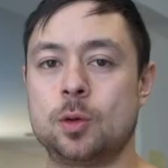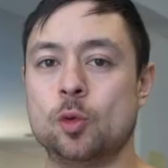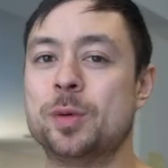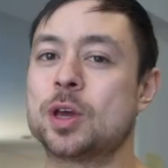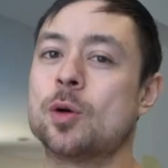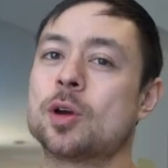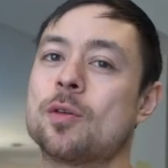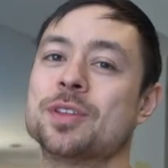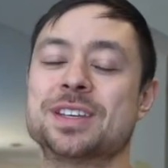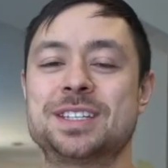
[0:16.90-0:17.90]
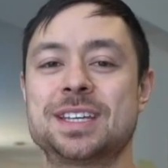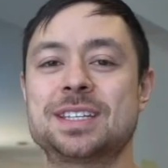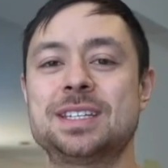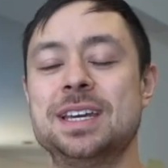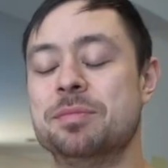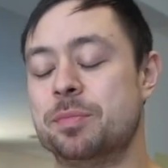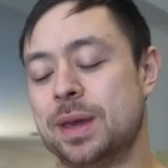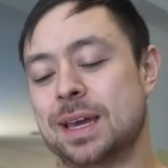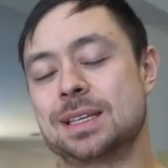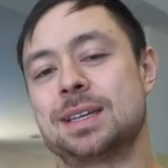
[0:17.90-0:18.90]
We'll be going over the 16
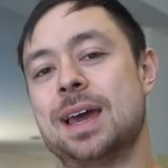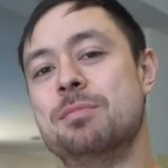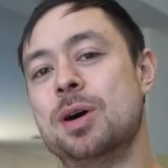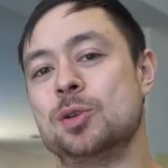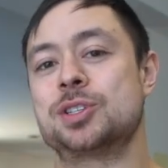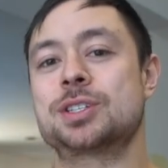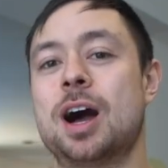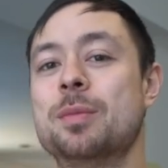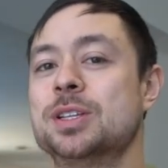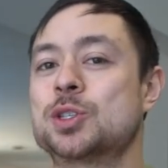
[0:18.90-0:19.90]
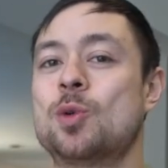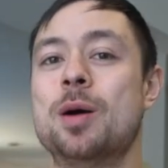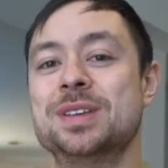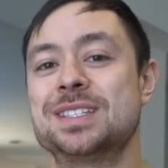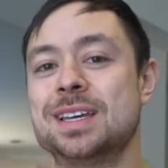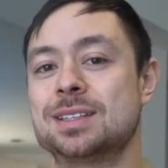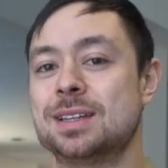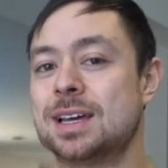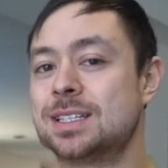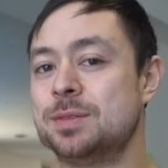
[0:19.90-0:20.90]
biggest and most common squat mistakes
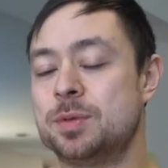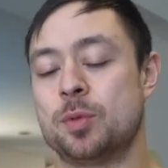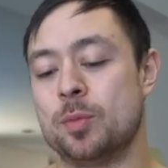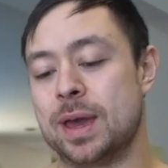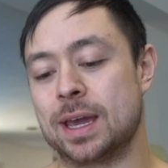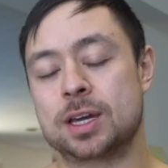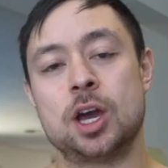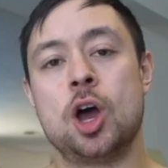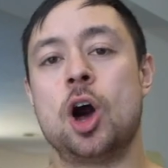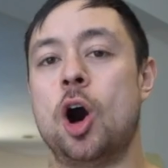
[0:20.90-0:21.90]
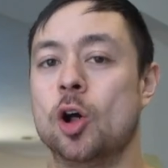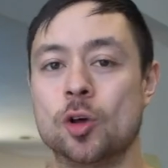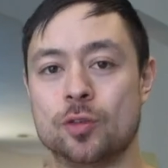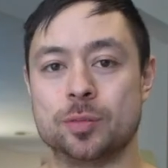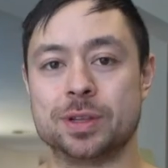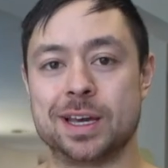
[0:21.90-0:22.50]
that I see people make all over the